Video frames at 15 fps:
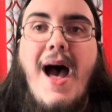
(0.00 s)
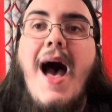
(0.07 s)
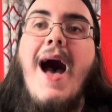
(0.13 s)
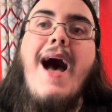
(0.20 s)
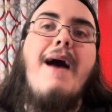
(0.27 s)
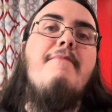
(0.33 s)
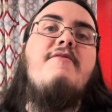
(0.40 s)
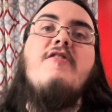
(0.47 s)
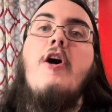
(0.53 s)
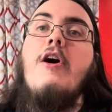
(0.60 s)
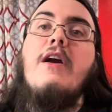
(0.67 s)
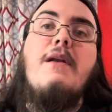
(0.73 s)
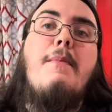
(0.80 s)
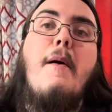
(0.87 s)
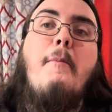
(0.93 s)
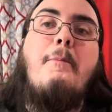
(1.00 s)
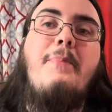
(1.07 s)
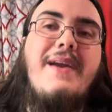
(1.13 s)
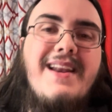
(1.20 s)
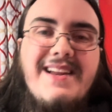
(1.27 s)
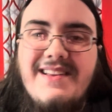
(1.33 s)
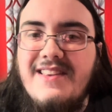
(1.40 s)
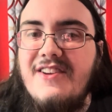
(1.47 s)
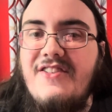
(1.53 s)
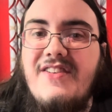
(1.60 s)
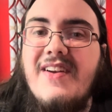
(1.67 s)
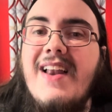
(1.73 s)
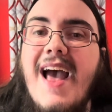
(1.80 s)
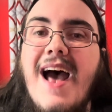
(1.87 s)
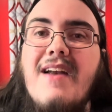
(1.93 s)
I'm talking about beating the
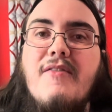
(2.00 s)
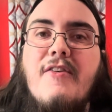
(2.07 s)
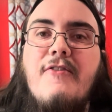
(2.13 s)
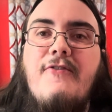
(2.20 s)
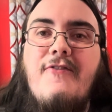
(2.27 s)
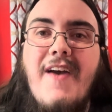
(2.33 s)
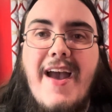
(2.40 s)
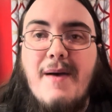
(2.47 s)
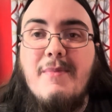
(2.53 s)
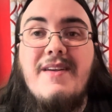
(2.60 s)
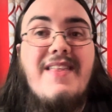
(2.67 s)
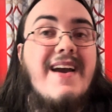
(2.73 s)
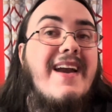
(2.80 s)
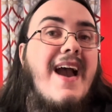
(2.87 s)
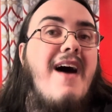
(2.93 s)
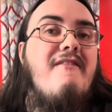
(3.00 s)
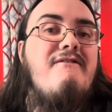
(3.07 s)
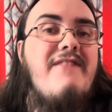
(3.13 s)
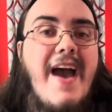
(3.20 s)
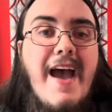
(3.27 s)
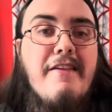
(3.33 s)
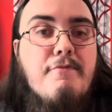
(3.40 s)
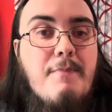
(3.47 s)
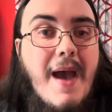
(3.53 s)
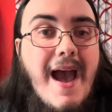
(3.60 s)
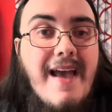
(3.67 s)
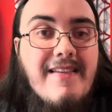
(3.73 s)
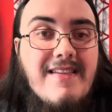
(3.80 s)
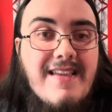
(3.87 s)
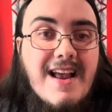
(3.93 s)
shit out of a family that got fast
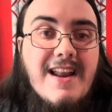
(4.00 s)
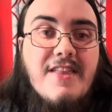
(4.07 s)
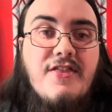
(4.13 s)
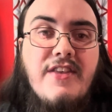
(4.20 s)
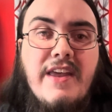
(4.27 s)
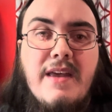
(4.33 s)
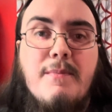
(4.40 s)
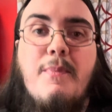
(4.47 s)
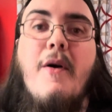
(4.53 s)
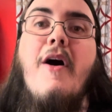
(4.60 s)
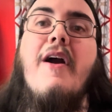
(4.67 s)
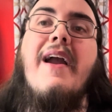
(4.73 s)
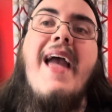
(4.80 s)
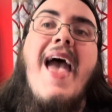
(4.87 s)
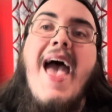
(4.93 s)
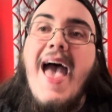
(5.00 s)
passes at a theme park.